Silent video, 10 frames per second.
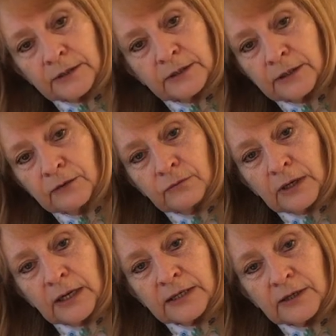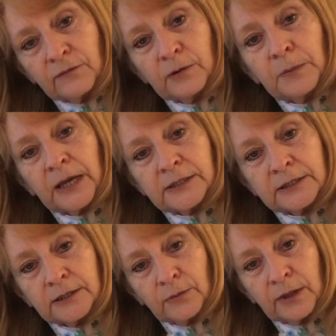didn't realise I've replaced
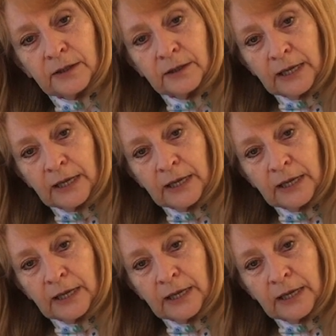it with.